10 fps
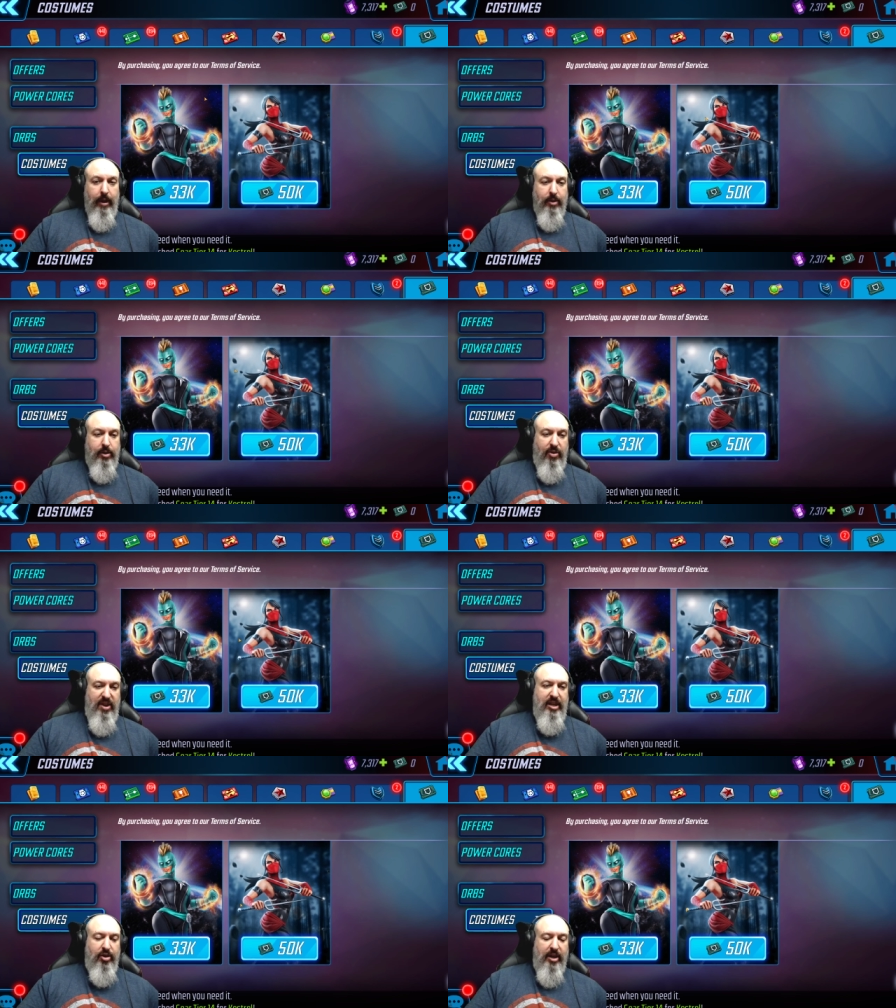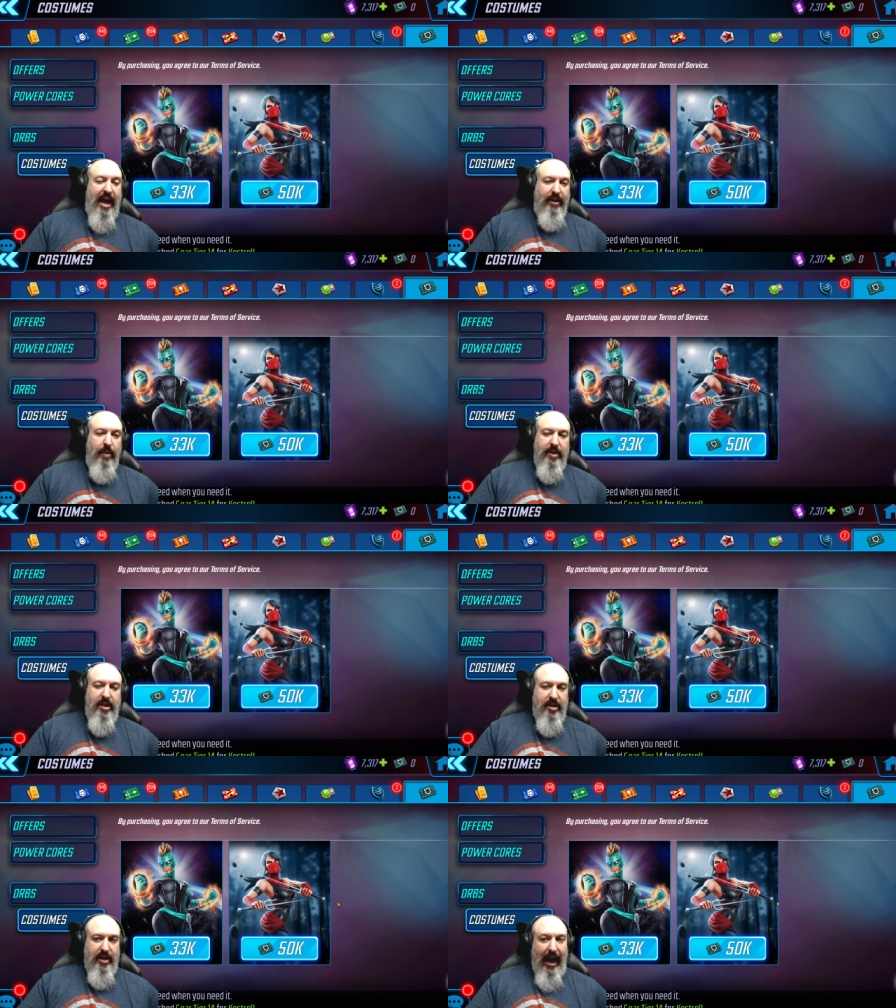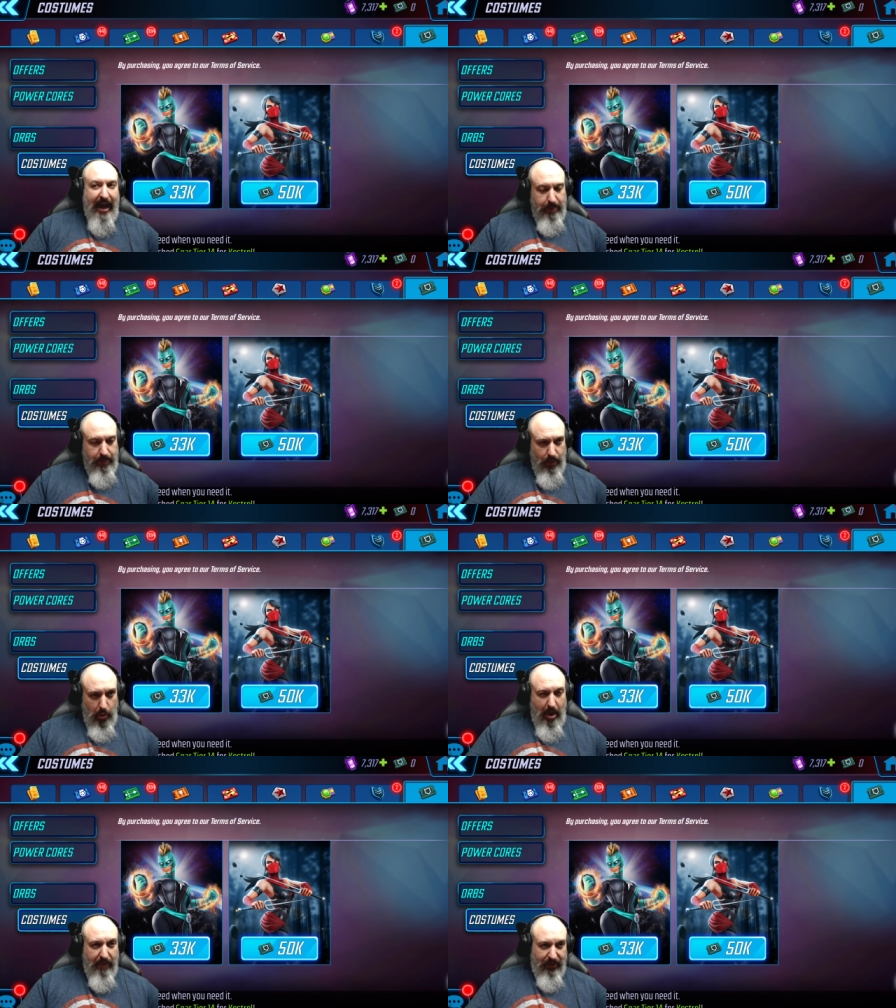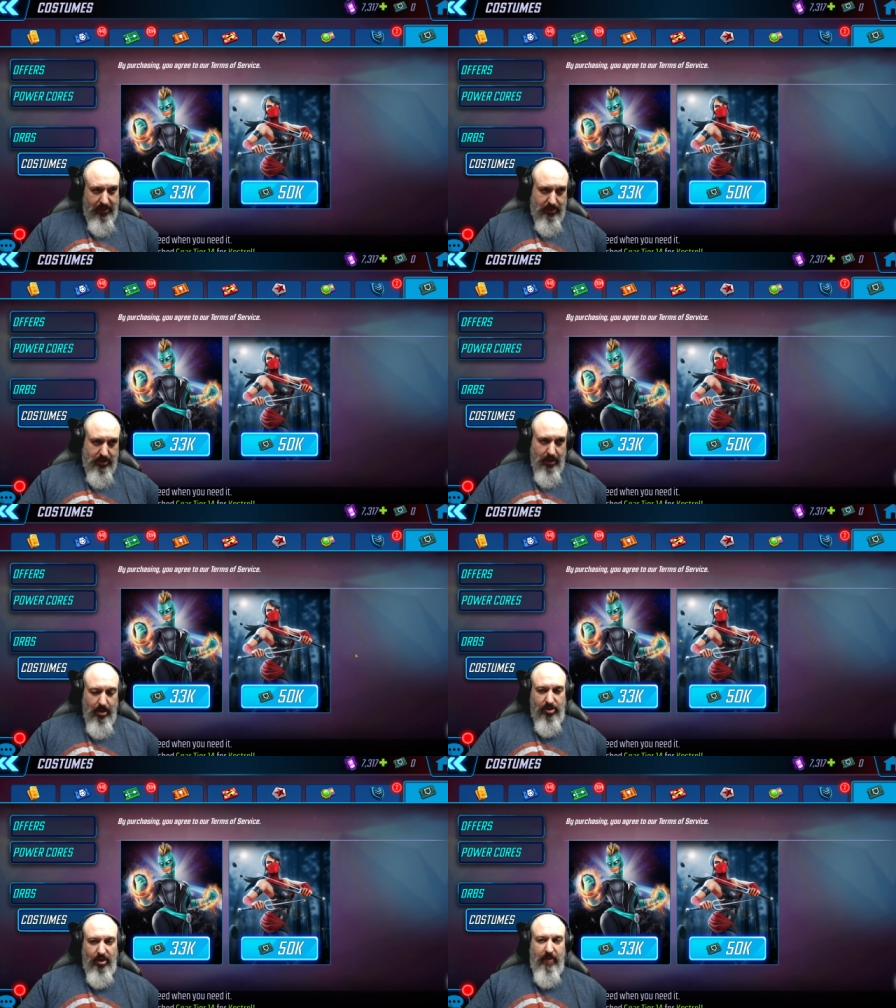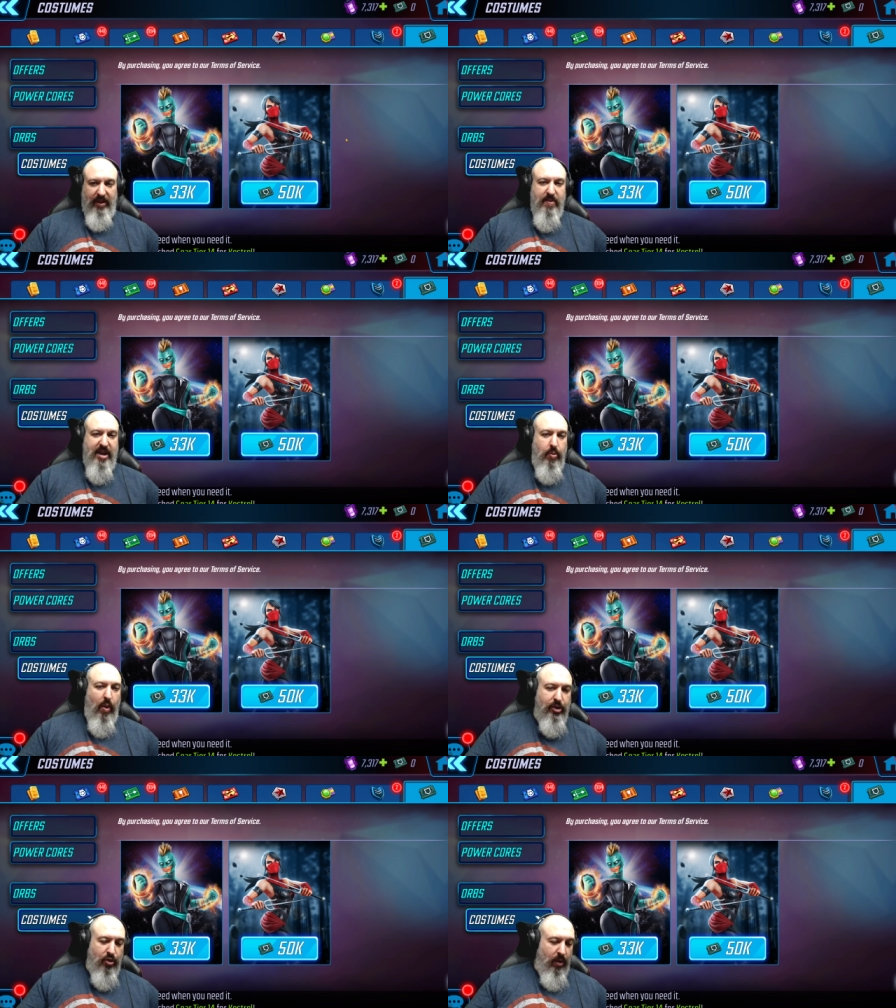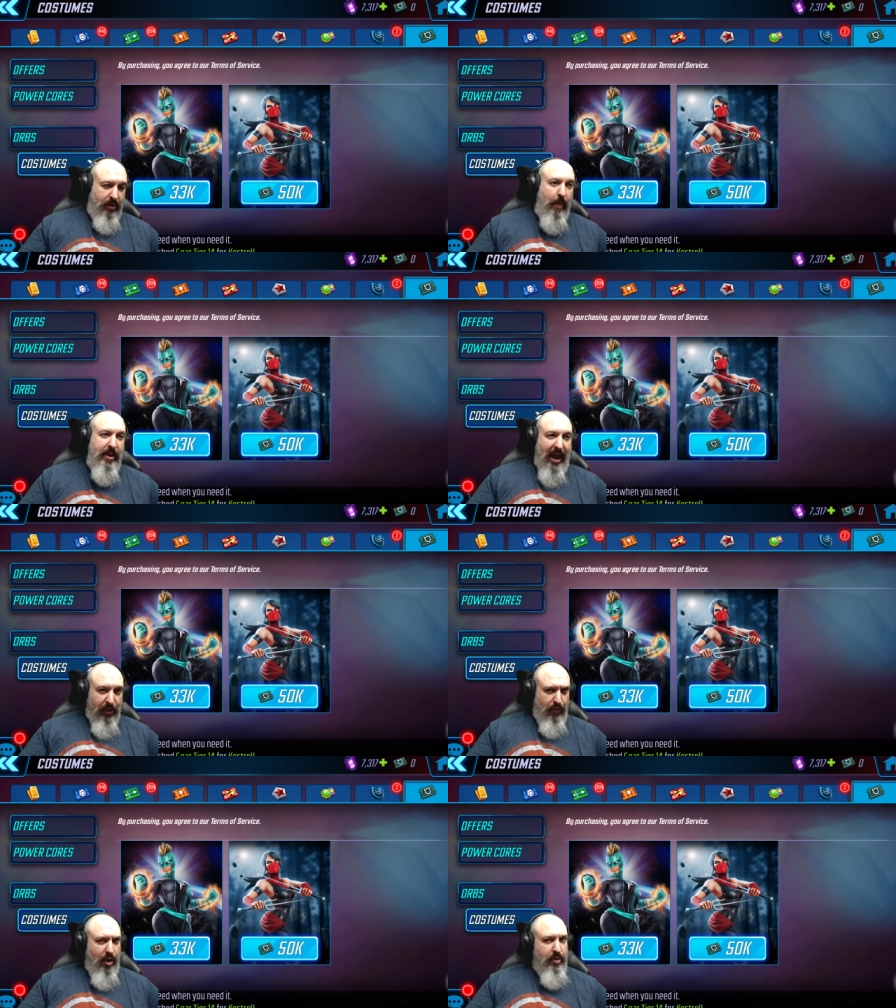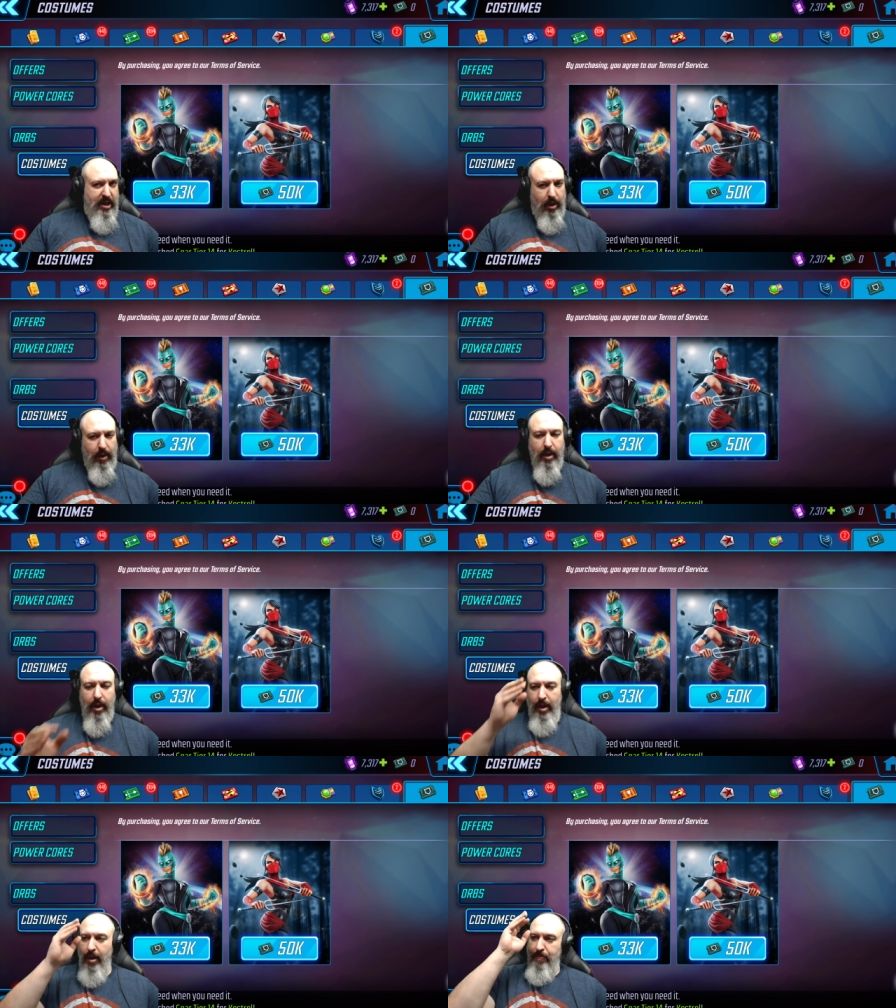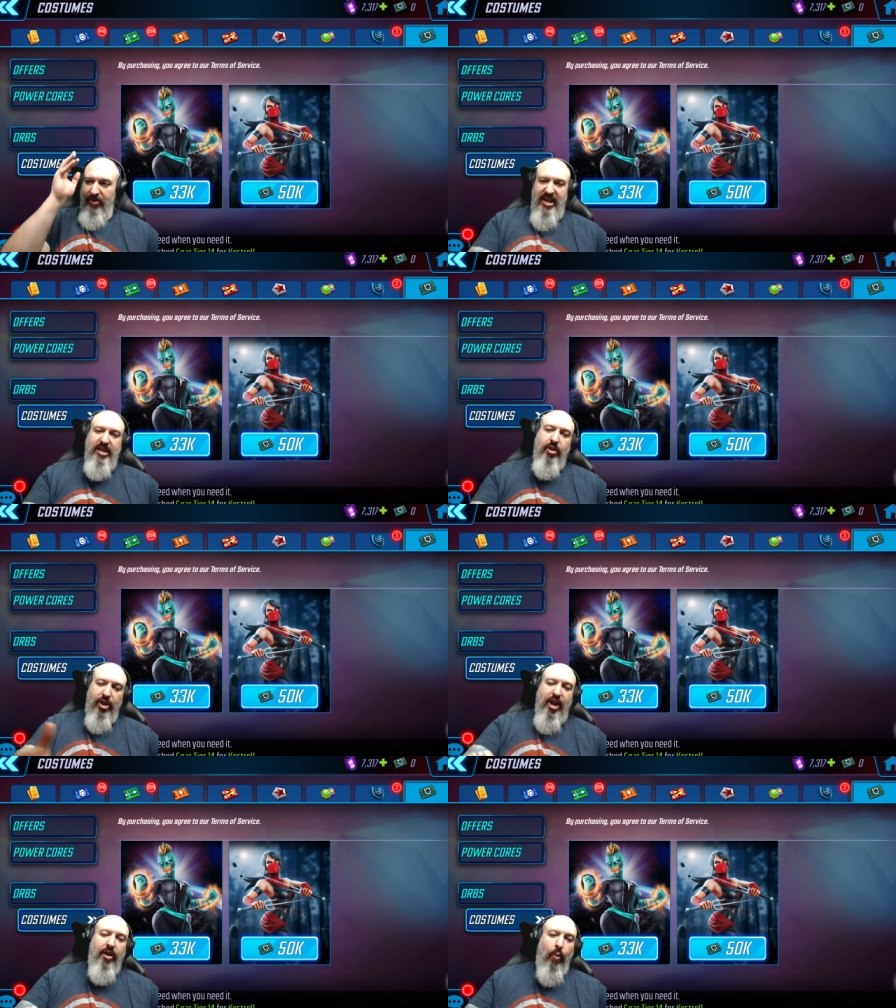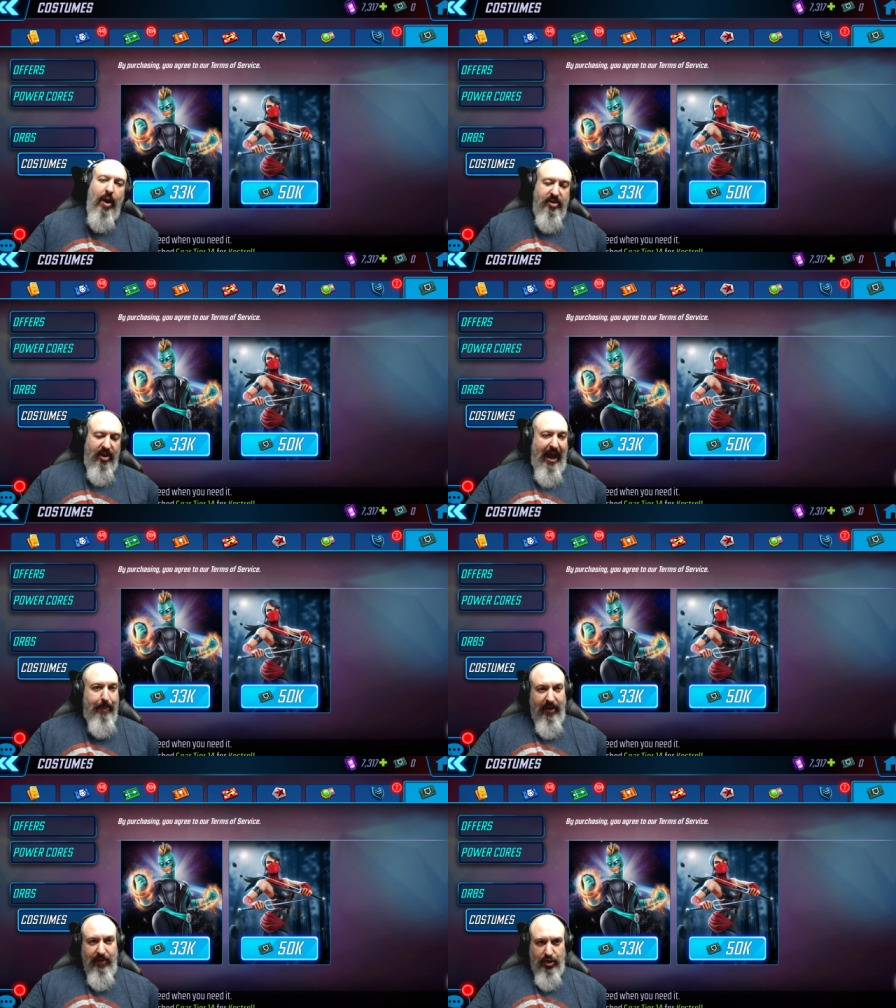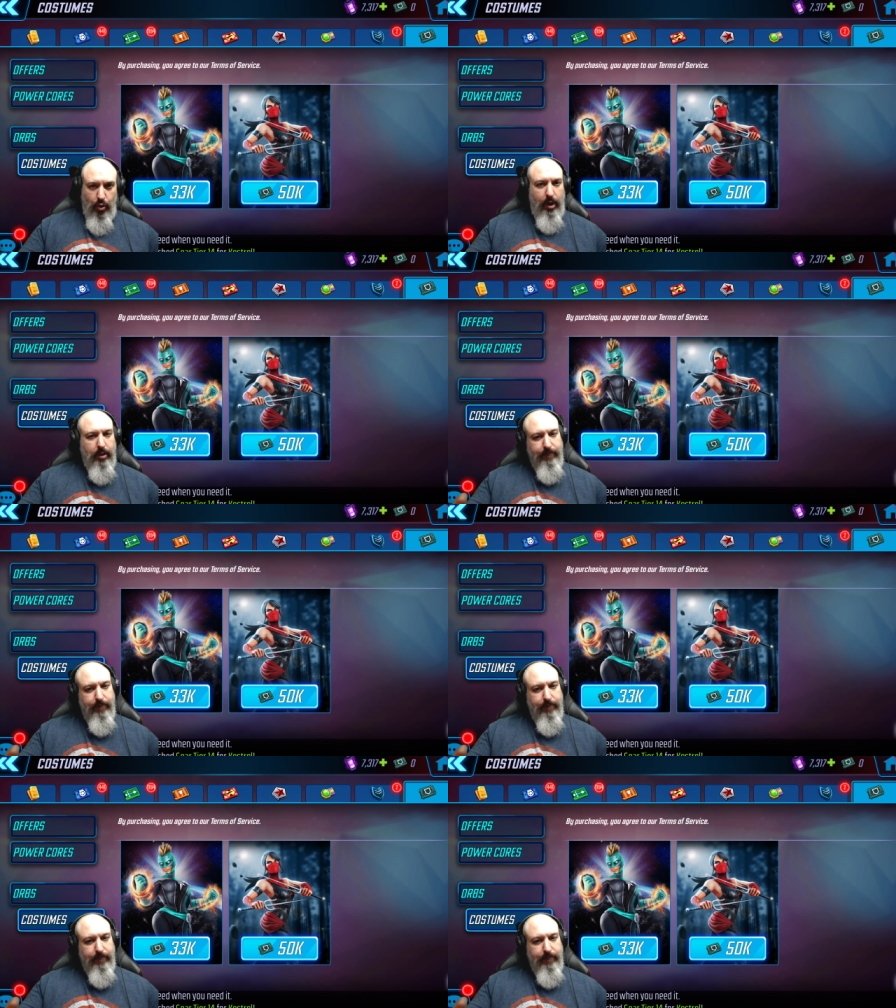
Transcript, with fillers: So these are not limited time offers. There'll be limited ones coming down the road here. But these are the general ones that happen in the store.